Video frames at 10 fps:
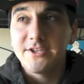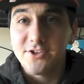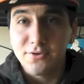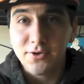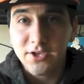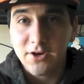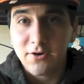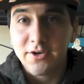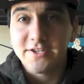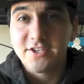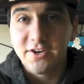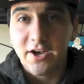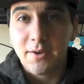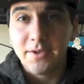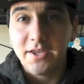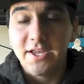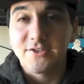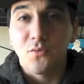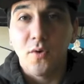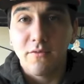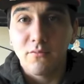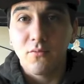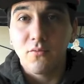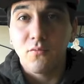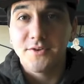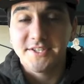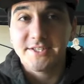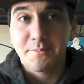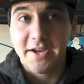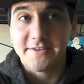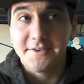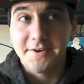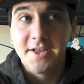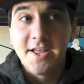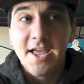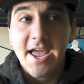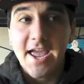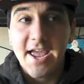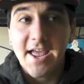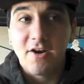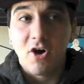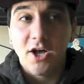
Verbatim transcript: it's Yu-Gi-Oh, it's Konami, it's what was expected. And